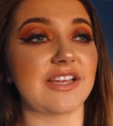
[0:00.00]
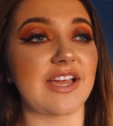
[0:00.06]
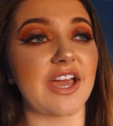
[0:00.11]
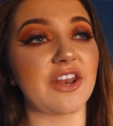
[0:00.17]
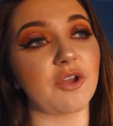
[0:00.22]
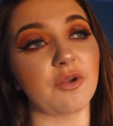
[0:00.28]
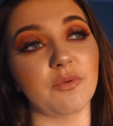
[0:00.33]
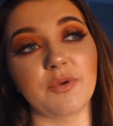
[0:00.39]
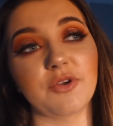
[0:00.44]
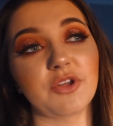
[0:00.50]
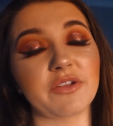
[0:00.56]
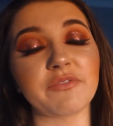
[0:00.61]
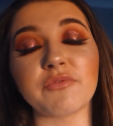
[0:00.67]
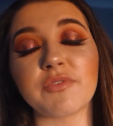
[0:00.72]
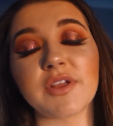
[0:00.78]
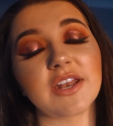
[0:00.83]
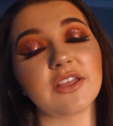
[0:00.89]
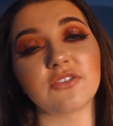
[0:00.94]
I know we're gonna
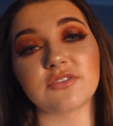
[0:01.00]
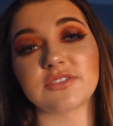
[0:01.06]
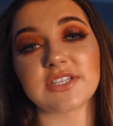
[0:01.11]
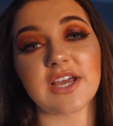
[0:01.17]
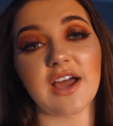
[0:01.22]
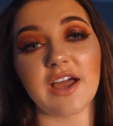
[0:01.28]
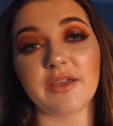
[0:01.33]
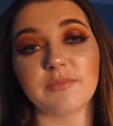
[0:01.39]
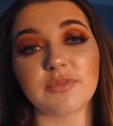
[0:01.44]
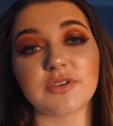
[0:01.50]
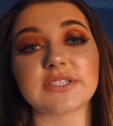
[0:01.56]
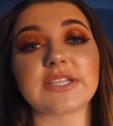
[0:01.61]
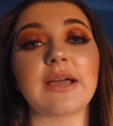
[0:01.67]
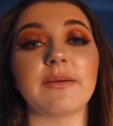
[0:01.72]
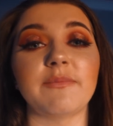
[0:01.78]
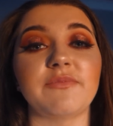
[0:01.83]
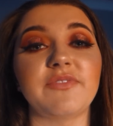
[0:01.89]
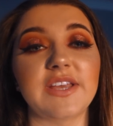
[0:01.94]
have a really good time because
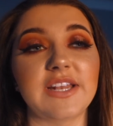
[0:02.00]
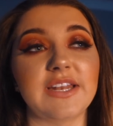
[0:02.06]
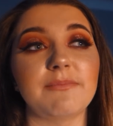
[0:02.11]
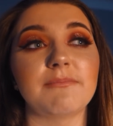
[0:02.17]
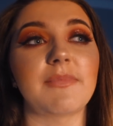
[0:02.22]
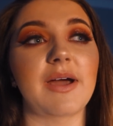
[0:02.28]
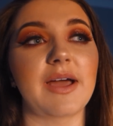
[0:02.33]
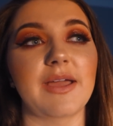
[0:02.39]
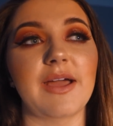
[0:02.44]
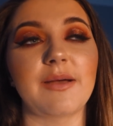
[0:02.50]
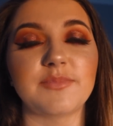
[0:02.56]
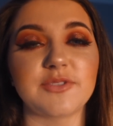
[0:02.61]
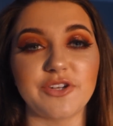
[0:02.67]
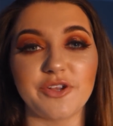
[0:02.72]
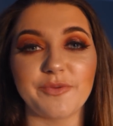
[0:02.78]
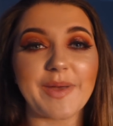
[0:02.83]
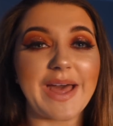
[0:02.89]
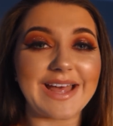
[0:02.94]
I'm feeling my
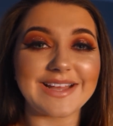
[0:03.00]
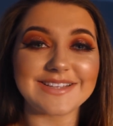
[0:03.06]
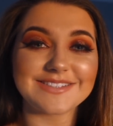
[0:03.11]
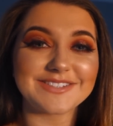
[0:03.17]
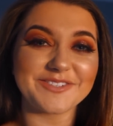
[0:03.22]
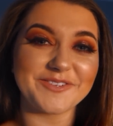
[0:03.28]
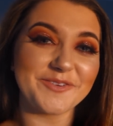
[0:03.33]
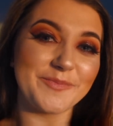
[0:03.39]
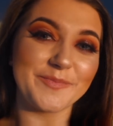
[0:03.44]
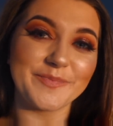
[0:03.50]
absolute best.